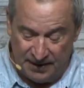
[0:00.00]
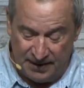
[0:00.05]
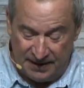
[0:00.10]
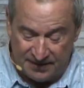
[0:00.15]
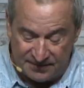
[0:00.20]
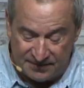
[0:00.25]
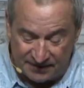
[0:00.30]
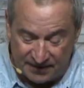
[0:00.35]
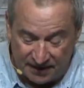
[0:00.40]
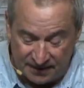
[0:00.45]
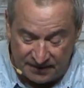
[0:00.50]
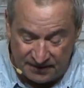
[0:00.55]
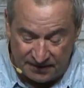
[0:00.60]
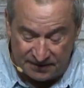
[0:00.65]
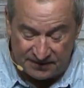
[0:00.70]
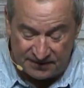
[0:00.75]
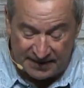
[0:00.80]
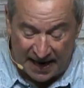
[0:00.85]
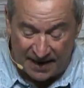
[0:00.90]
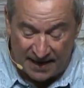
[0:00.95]
Son,
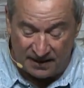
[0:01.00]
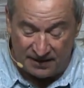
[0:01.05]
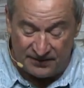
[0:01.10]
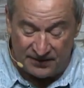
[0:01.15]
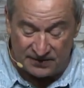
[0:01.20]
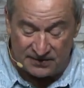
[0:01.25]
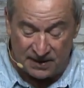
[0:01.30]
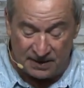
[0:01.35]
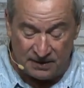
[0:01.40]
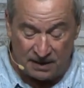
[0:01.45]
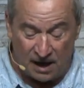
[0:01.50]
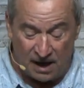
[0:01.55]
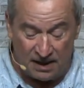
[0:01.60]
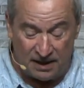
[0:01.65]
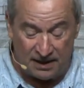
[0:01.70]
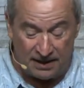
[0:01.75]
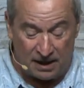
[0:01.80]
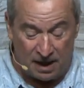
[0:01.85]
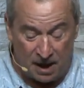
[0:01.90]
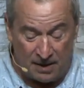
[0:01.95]
sadly, this
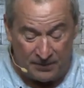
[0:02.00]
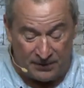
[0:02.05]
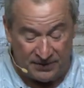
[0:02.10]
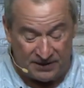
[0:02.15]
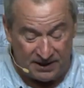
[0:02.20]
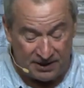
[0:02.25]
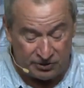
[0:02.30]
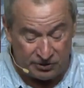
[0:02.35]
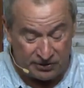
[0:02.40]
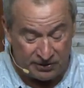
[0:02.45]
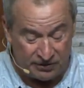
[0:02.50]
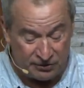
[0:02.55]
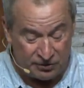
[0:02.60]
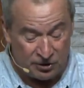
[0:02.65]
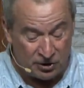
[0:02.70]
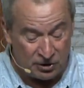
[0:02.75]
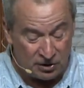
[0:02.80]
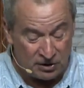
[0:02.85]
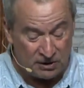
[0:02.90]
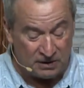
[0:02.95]
ungodly competition
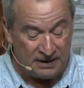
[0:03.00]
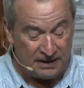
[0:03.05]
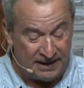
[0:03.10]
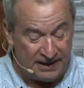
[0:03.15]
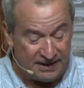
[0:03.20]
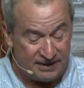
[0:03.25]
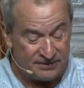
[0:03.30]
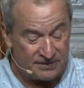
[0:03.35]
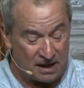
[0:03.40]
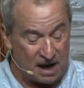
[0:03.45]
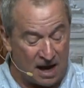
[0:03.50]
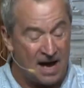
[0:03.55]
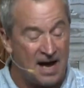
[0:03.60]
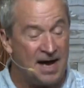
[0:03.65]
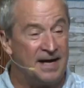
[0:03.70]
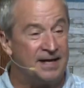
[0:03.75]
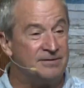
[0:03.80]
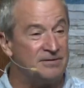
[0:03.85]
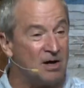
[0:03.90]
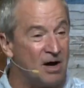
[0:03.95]
took Leah's
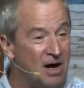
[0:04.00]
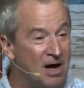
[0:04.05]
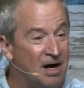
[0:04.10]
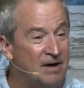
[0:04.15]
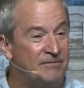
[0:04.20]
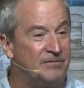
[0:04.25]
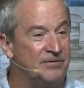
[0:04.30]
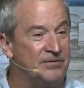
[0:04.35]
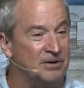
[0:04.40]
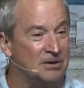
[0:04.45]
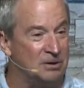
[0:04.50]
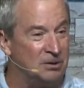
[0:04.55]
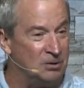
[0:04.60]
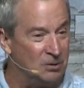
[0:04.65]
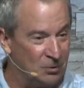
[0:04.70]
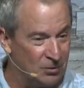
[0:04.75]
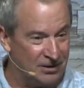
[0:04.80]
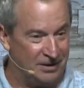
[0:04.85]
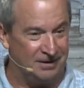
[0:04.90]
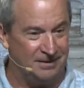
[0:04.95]
eyes off the
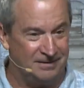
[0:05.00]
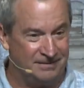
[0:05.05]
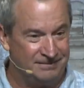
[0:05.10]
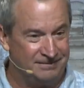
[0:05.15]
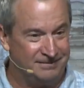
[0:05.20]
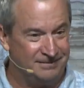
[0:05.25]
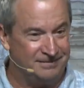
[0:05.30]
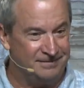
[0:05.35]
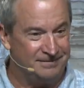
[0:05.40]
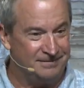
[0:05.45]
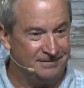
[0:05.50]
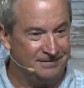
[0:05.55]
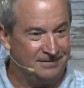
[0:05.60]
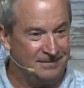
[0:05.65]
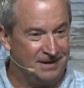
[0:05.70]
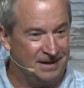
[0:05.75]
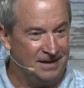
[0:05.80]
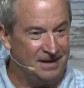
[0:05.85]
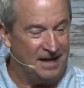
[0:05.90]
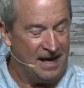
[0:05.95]
Lord
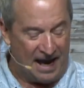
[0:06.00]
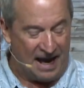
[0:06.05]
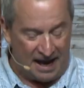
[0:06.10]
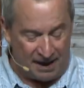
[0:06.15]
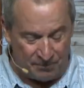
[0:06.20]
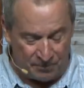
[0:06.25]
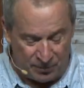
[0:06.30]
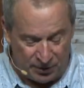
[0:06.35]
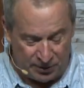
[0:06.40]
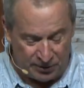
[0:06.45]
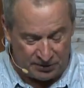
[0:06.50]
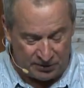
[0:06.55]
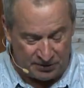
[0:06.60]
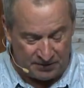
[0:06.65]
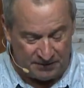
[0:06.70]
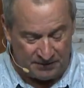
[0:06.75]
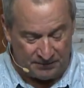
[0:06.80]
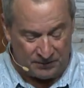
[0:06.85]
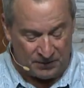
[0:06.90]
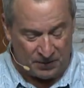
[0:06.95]
and put
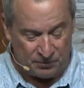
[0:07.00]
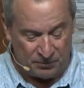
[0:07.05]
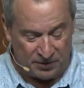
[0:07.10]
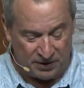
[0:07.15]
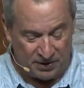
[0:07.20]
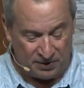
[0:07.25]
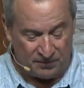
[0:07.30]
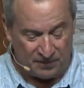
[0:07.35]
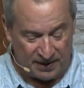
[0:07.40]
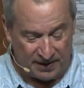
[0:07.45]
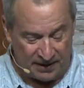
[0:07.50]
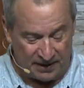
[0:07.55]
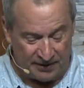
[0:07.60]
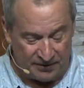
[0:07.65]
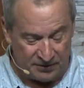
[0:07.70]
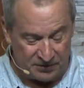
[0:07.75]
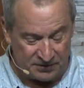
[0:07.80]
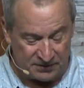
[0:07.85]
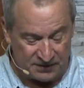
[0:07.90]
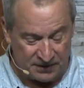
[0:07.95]
her put them on
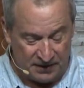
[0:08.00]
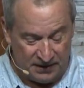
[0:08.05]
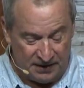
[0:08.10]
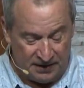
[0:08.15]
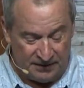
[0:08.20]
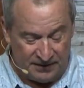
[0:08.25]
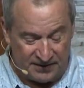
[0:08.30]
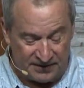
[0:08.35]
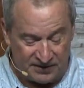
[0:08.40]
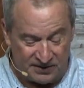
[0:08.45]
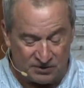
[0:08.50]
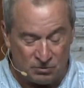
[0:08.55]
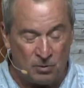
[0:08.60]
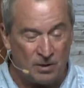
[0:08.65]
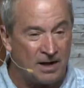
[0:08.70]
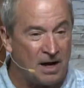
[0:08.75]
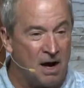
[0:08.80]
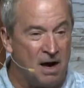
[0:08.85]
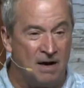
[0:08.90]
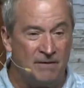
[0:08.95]
others. This is
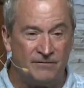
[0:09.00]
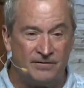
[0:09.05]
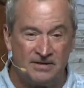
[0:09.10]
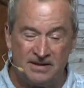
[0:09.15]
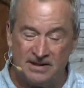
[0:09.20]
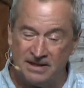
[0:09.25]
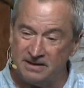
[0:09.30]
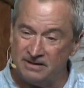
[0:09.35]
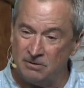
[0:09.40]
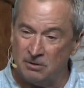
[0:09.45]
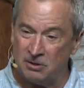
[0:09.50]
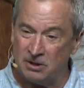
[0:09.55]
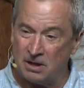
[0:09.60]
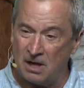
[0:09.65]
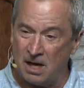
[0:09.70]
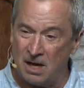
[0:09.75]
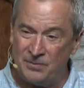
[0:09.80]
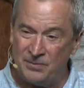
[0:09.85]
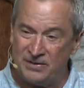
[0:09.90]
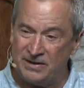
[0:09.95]
what competi- or
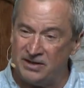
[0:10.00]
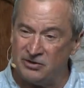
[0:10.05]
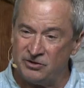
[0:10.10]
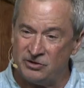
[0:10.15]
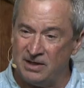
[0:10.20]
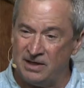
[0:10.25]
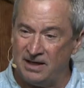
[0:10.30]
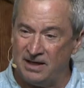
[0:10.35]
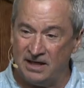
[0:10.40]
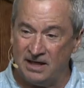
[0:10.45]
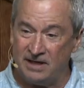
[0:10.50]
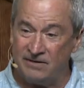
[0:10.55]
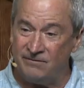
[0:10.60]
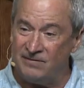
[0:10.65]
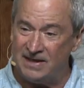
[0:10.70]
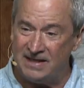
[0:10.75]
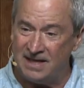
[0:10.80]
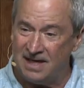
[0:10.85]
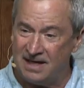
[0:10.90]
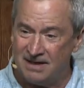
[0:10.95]
competition and
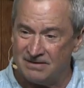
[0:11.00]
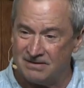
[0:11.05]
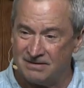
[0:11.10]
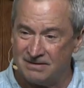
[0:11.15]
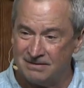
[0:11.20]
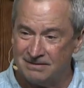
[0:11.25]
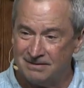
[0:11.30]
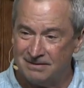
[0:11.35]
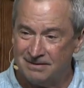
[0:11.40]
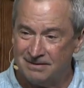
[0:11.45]
envy does.